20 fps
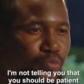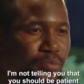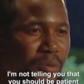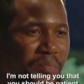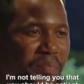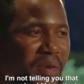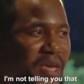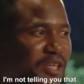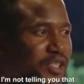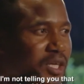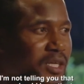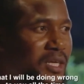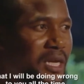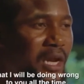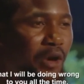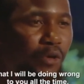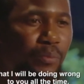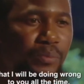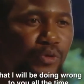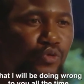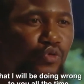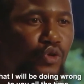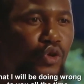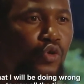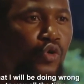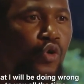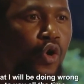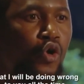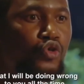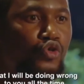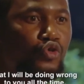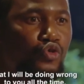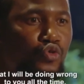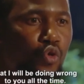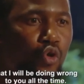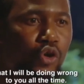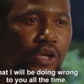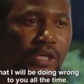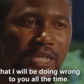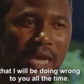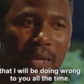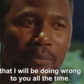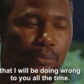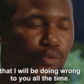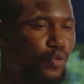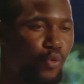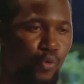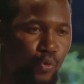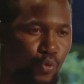you should be patient, that I'll be doing wrong to you all the time.